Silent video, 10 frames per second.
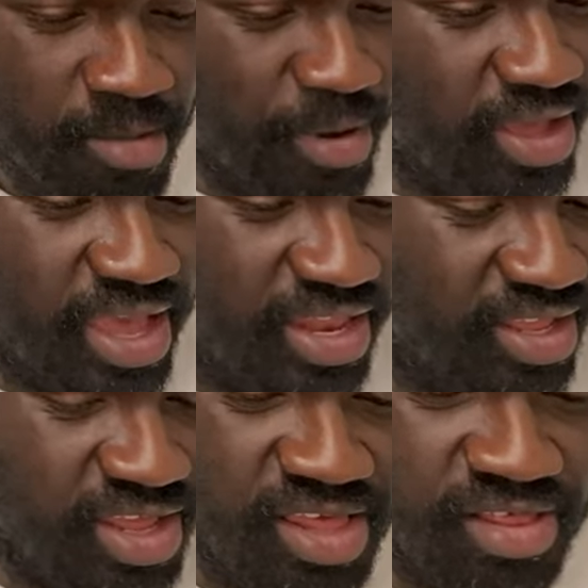But yeah,
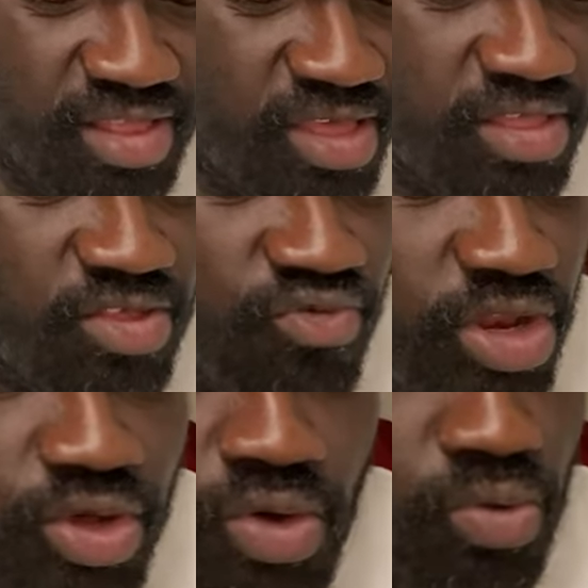these, these, these are
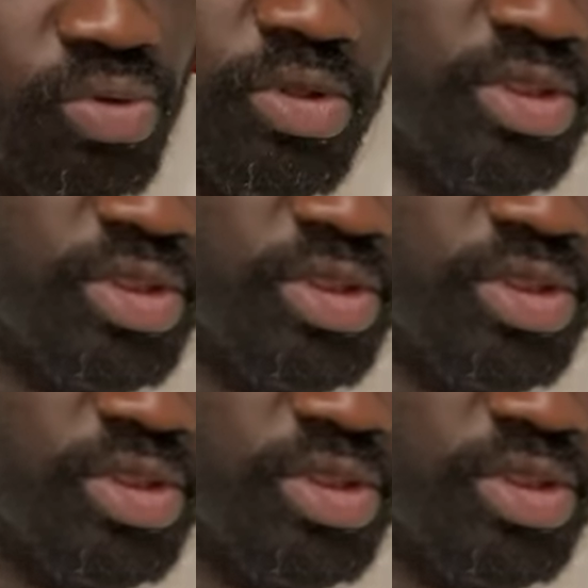really cool.